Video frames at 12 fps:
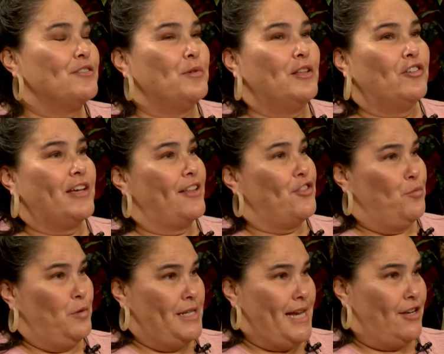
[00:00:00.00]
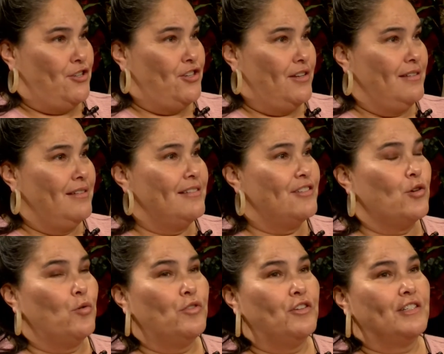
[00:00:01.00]
We look at the retention.
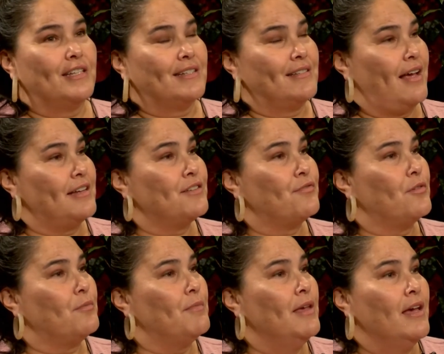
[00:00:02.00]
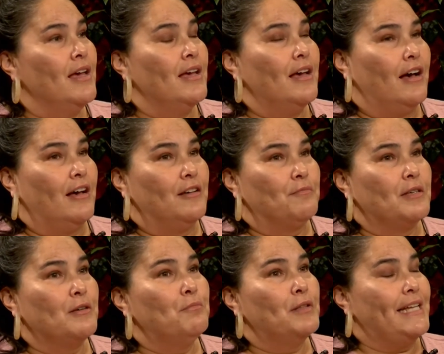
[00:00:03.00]
So their success from
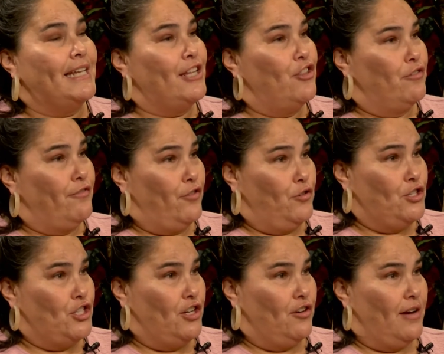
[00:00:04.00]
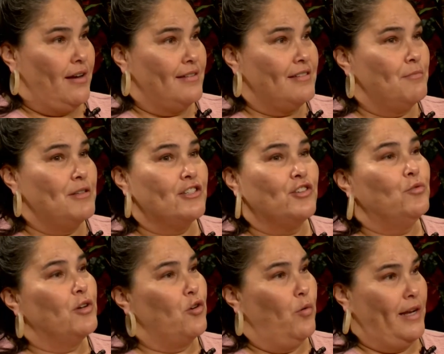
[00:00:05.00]
completing their first year at SMSU
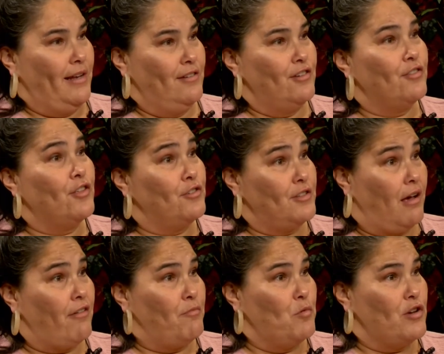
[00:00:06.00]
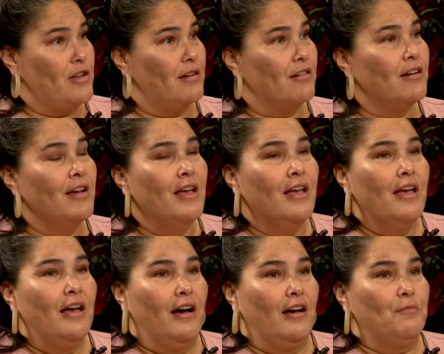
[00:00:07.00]
and going into their sophomore year.
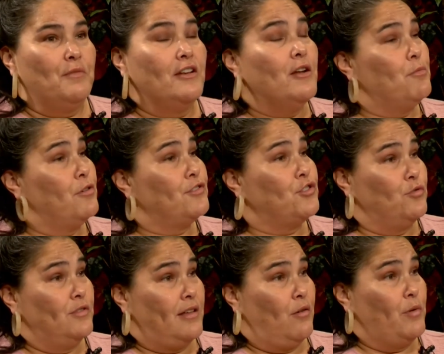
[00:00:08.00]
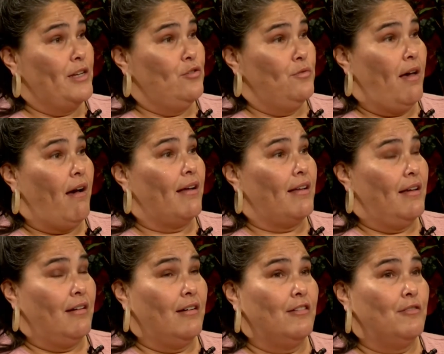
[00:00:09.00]
The number of students that we do
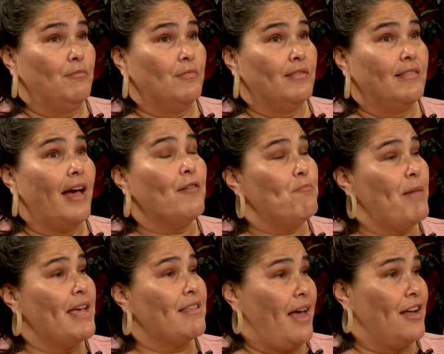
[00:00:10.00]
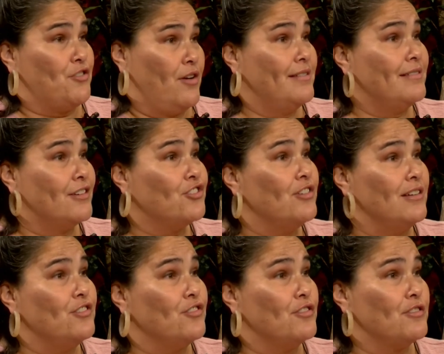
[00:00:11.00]
that make that transition
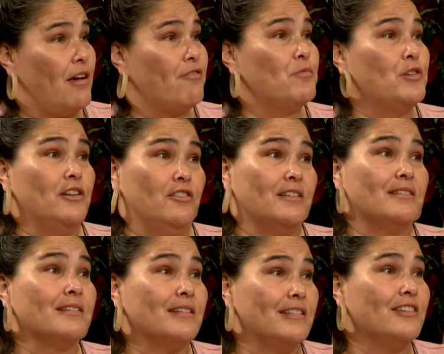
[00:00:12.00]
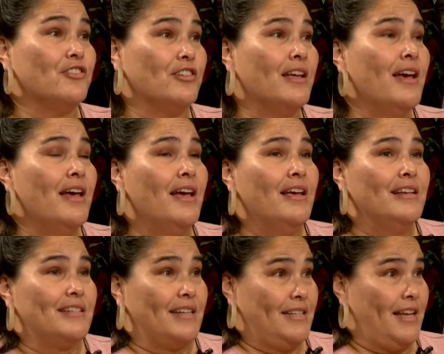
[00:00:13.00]
into their sophomore year is considered
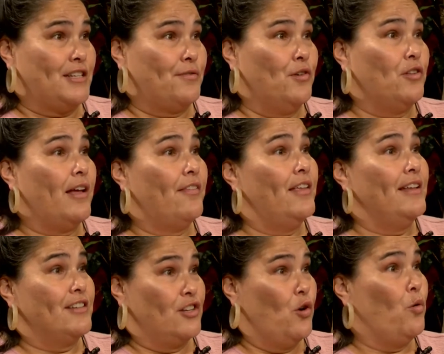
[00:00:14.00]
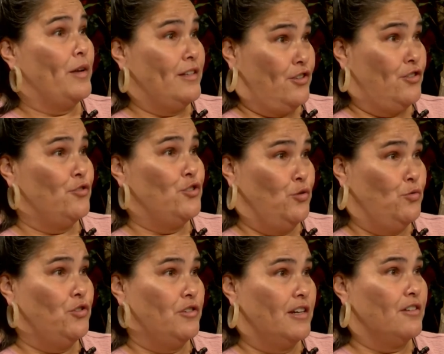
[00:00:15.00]
successful, and then to go into their
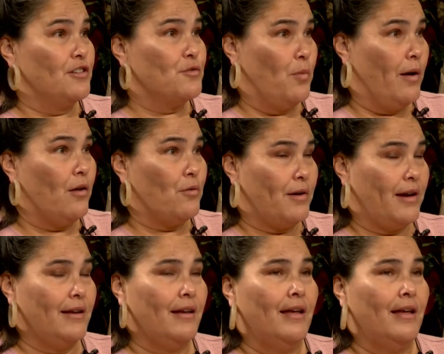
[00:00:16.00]
junior year as well, right?